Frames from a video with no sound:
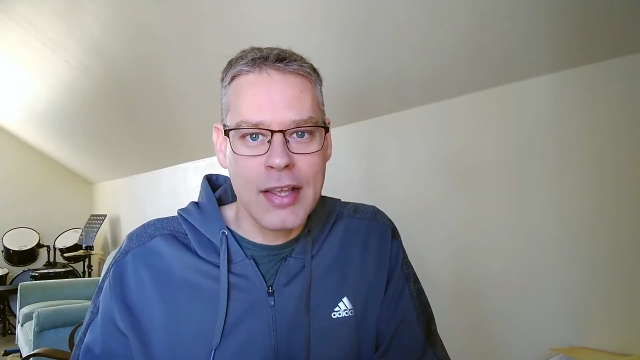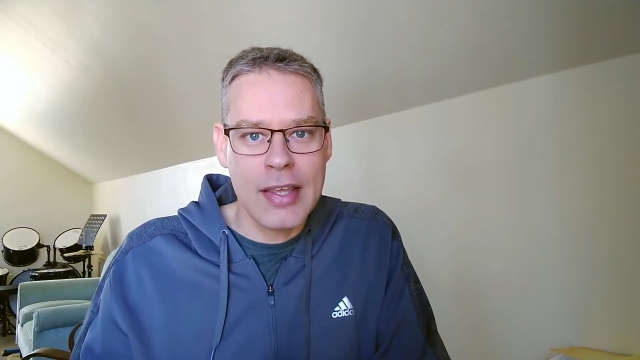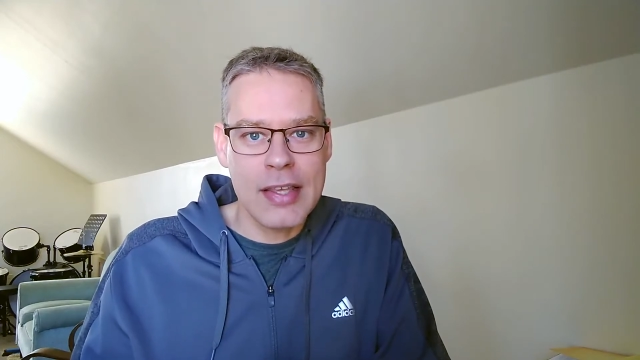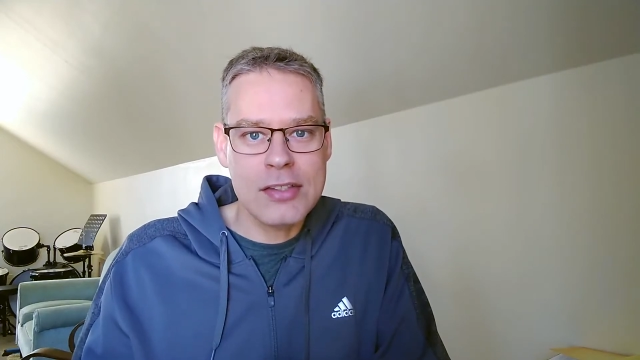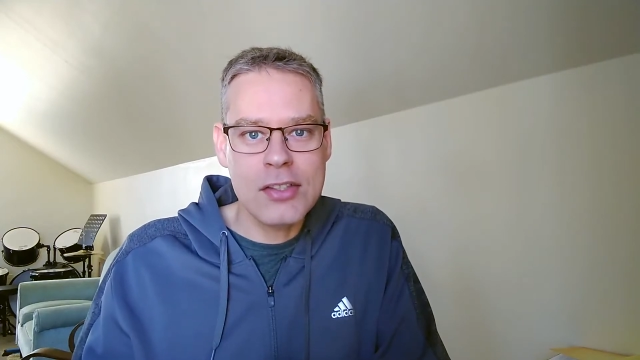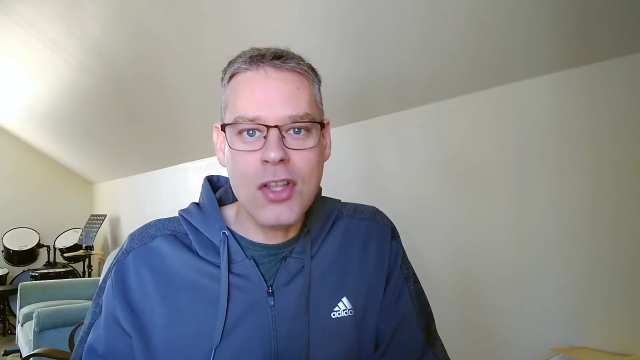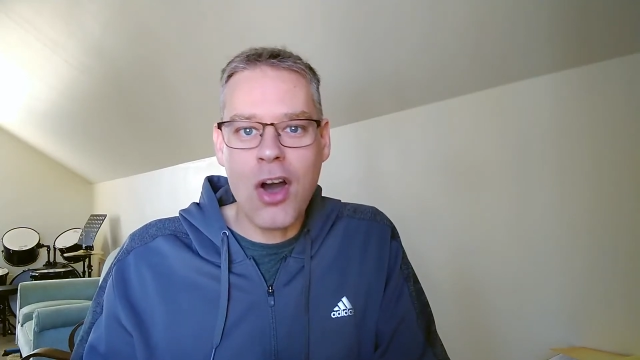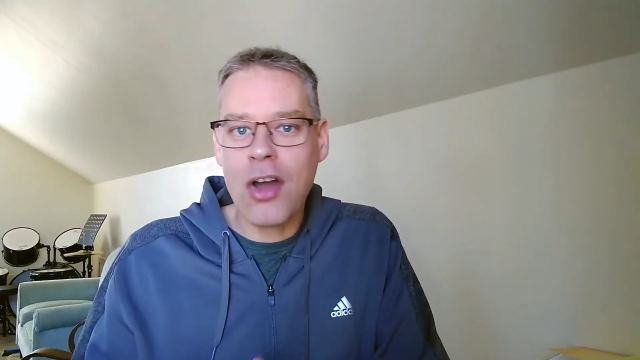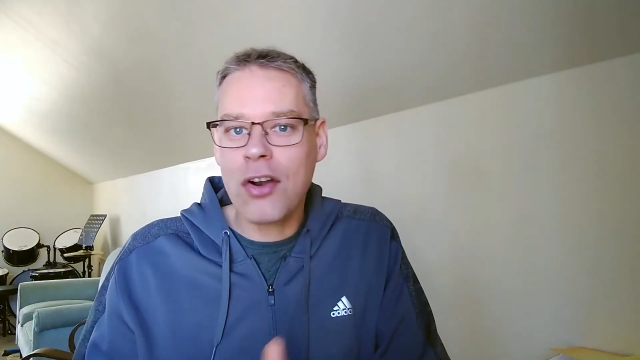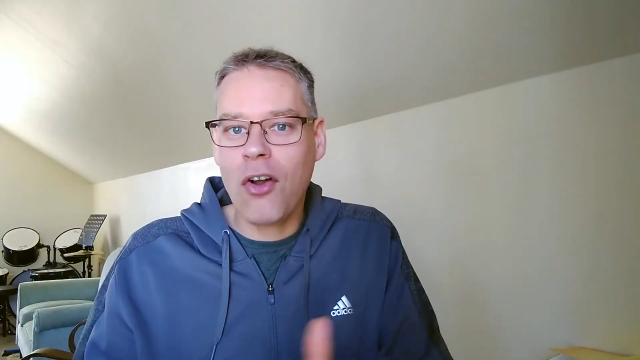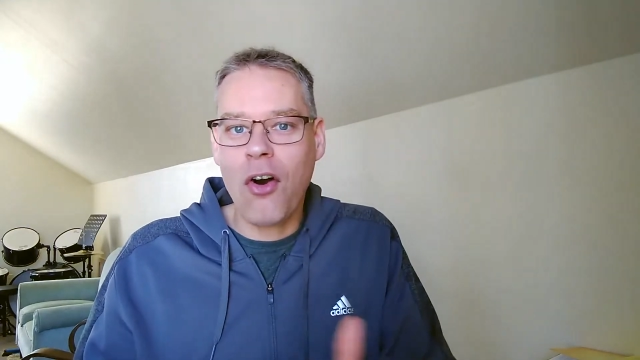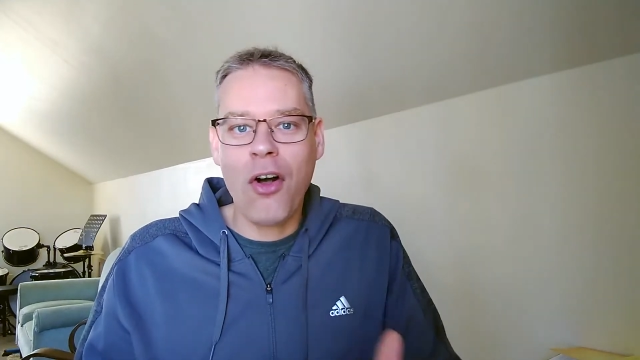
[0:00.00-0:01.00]
is not
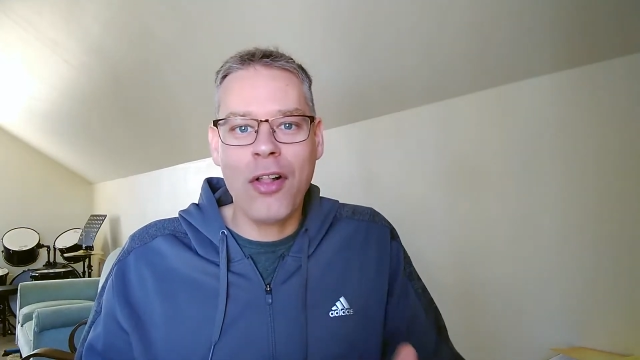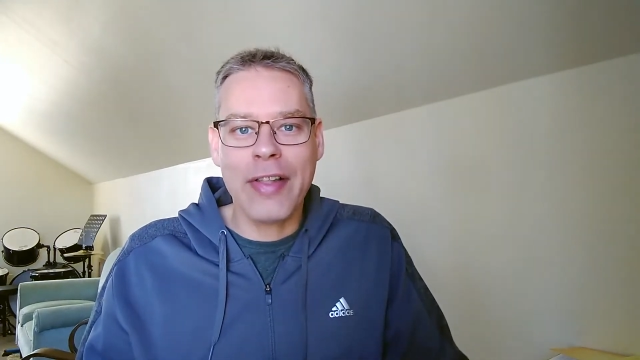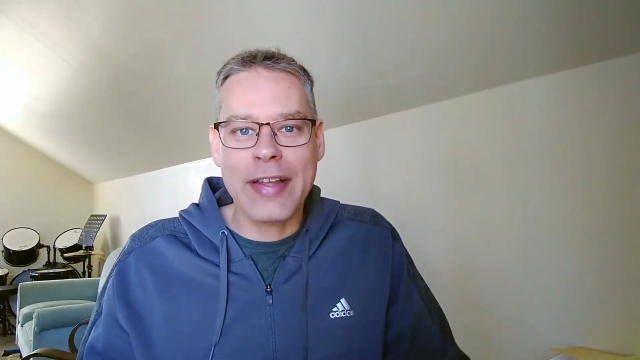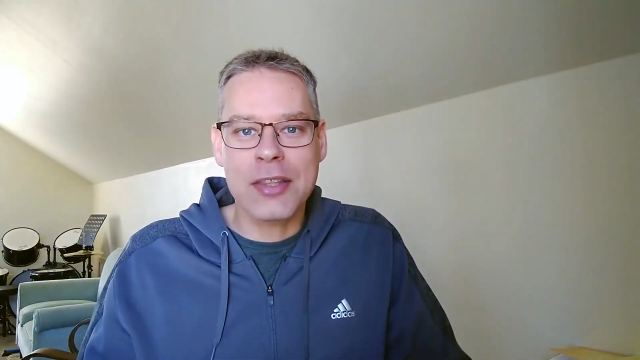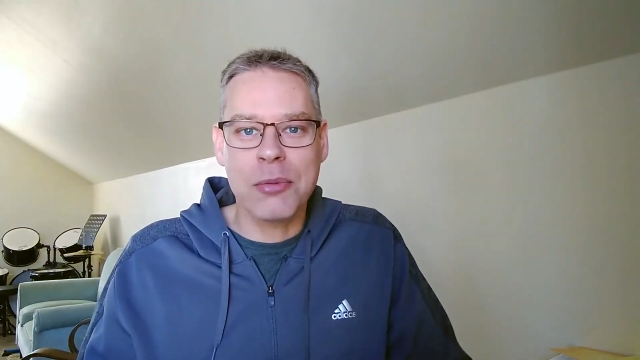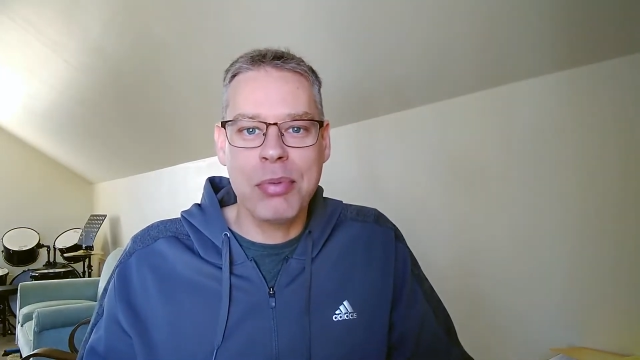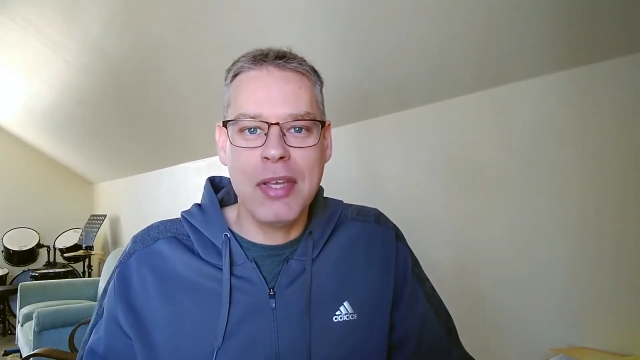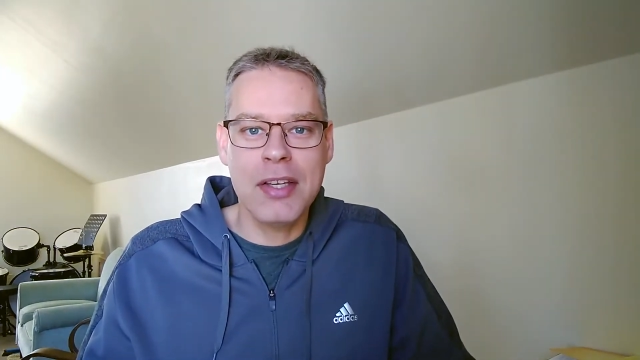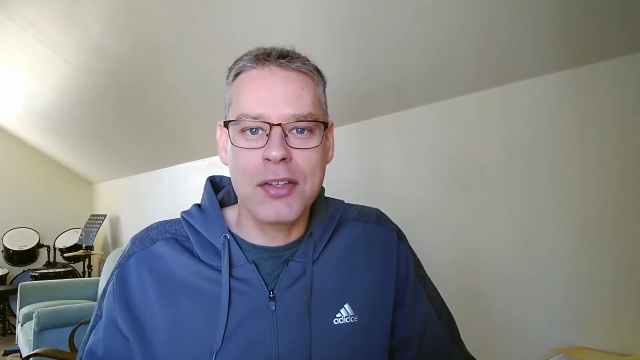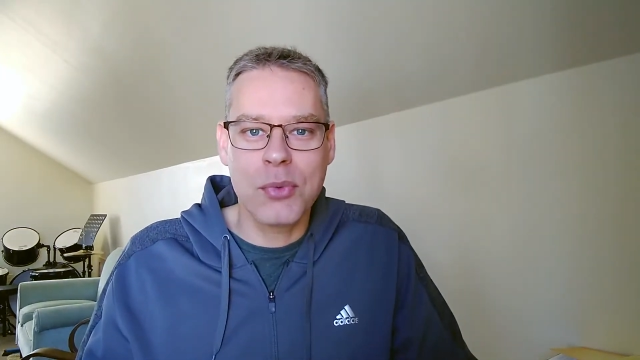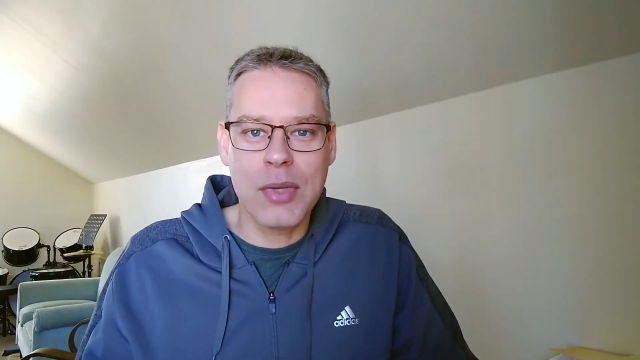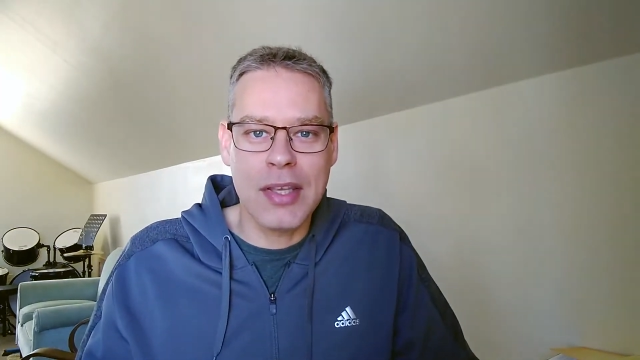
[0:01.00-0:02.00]
at all like the
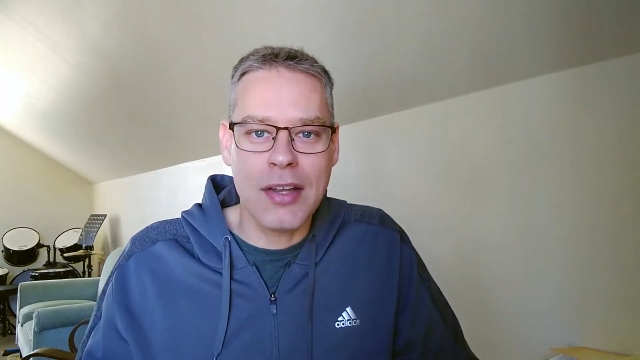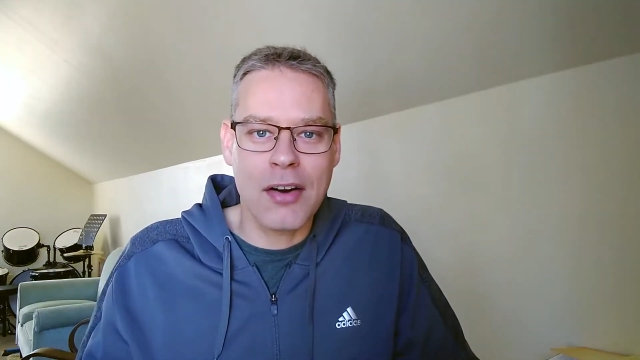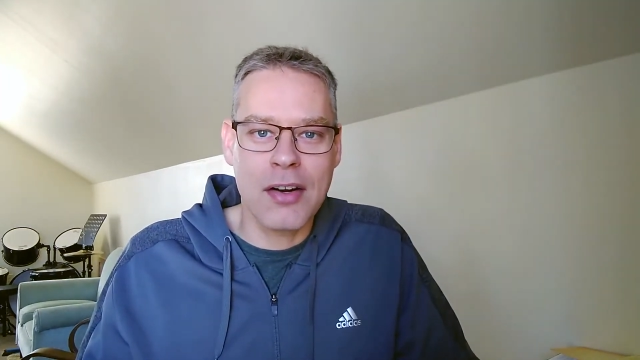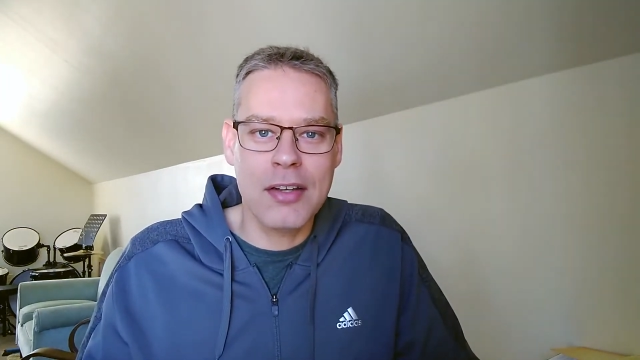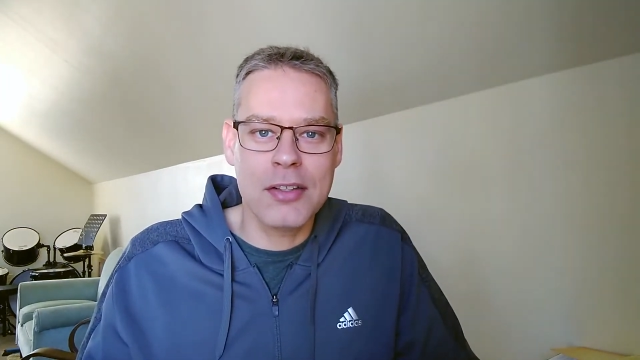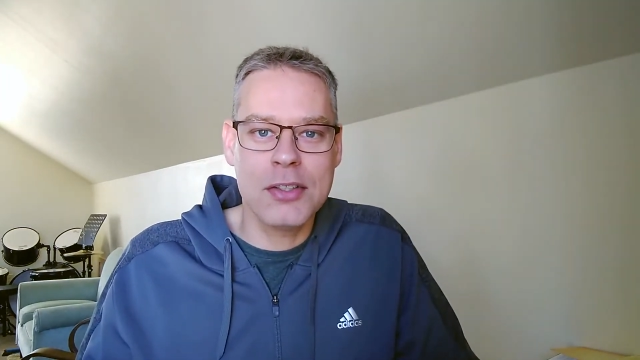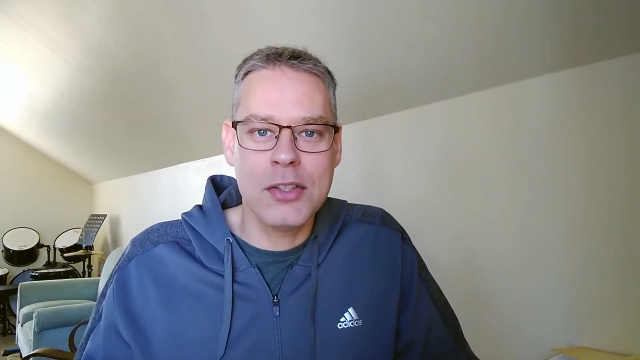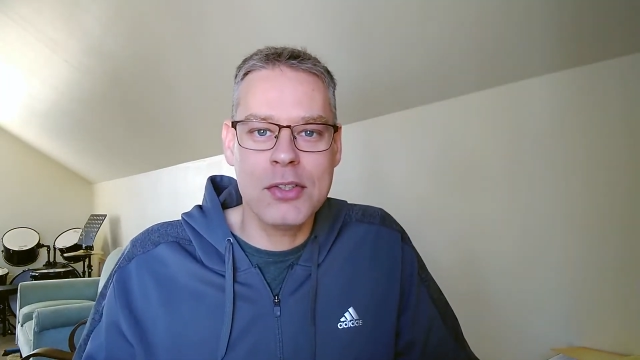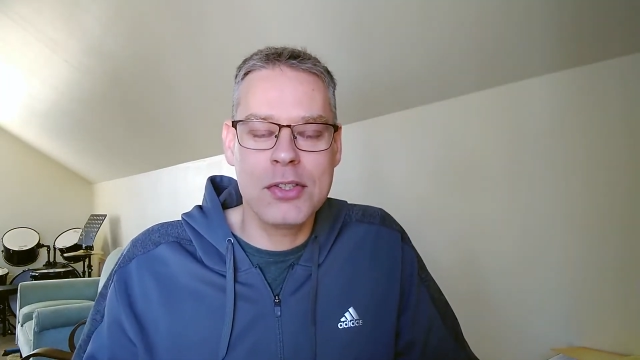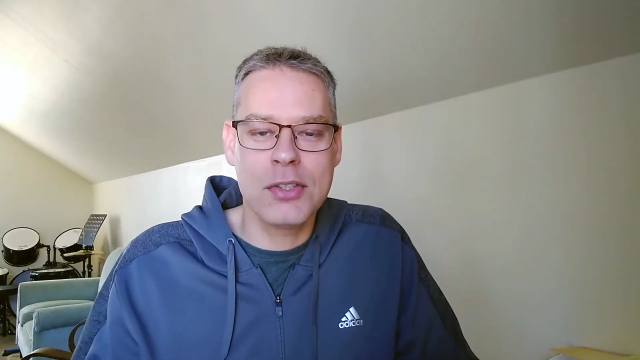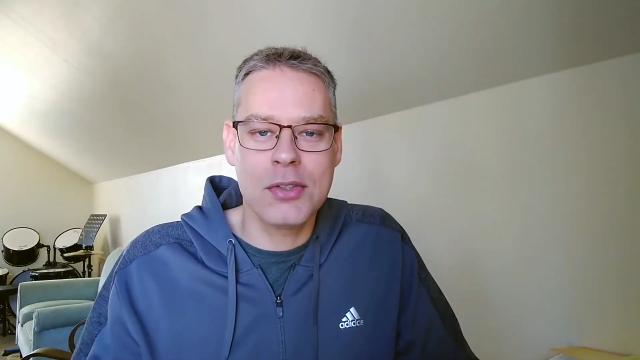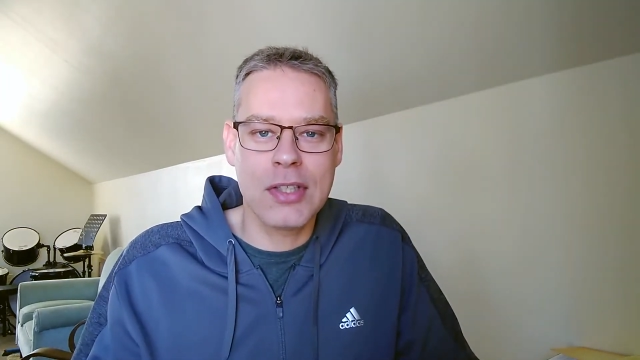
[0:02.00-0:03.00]
Peter we are
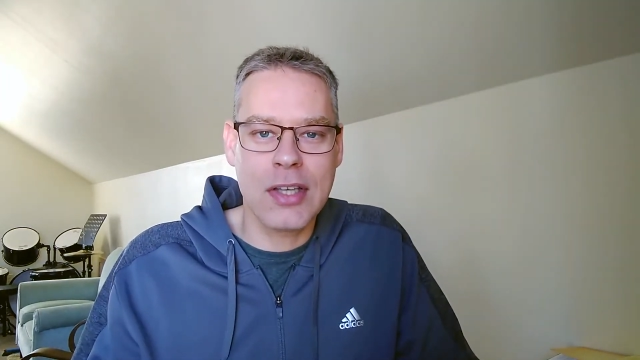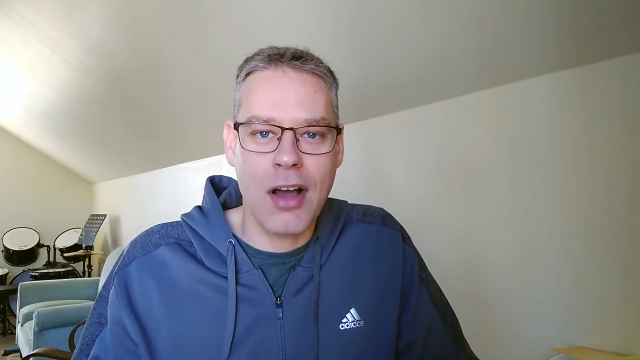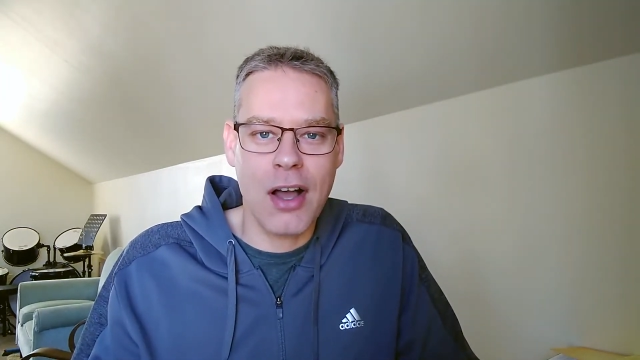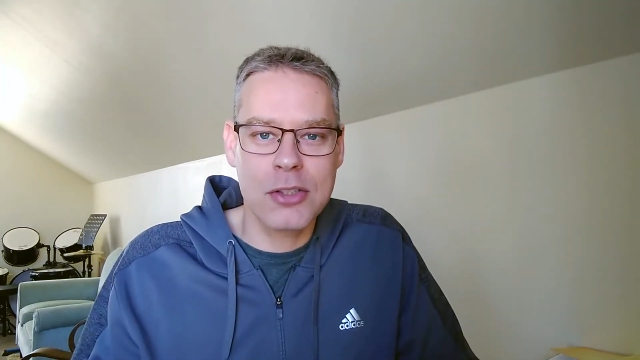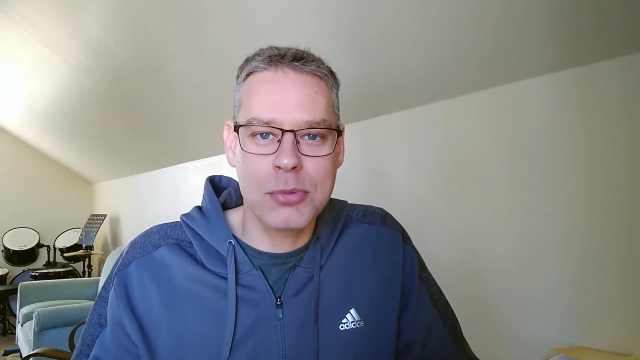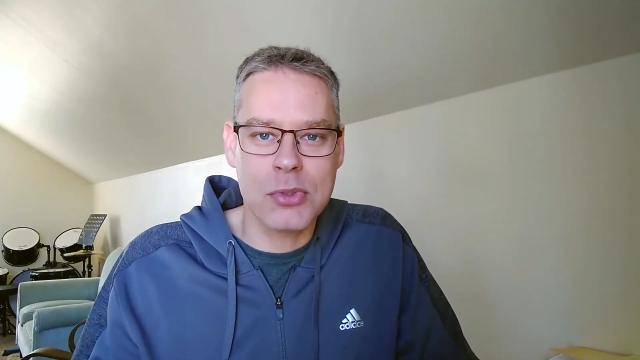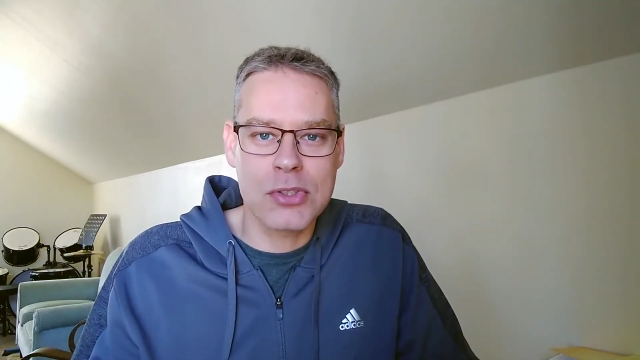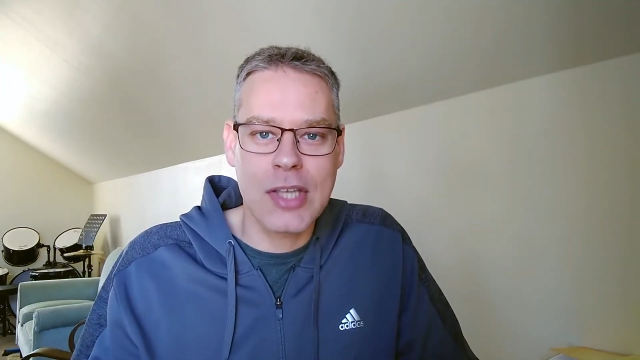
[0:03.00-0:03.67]
introduced to in the Gospels.